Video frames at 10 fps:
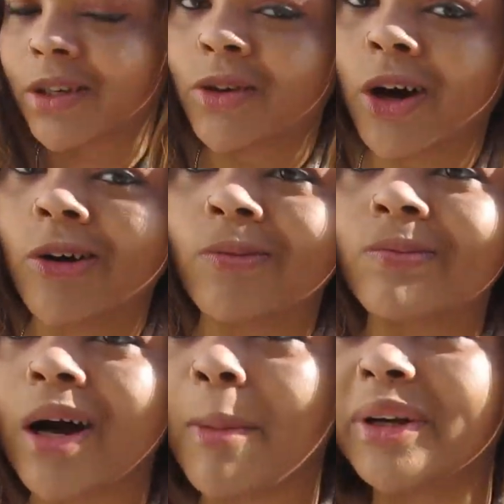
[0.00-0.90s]
you know,
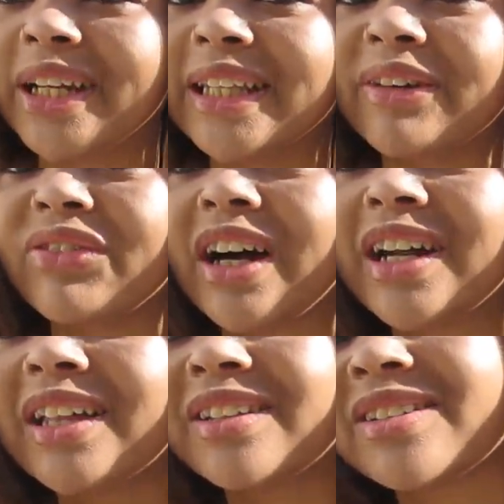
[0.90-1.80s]
I'm going to need that
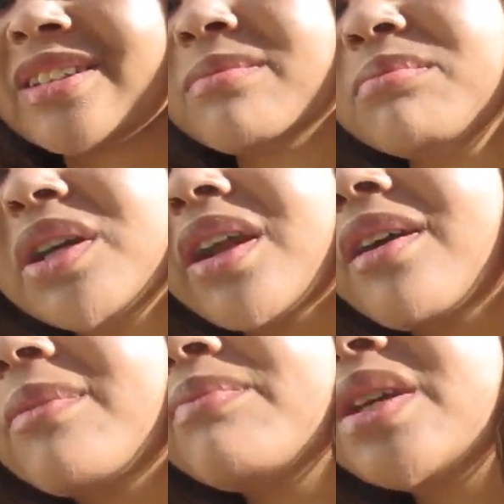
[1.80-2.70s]
$5. But,
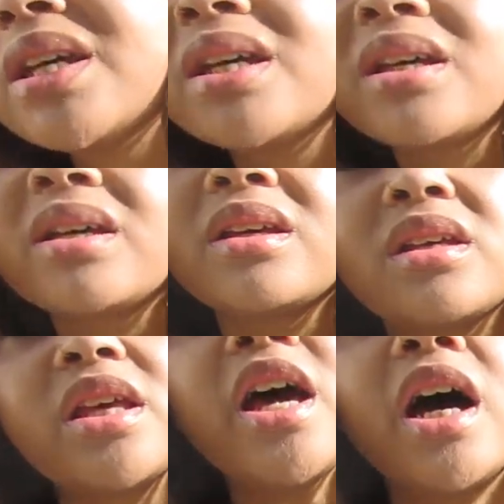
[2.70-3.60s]
um,
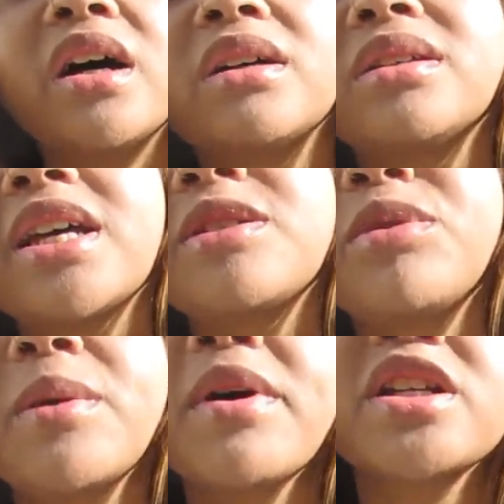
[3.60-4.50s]
yeah, that's pretty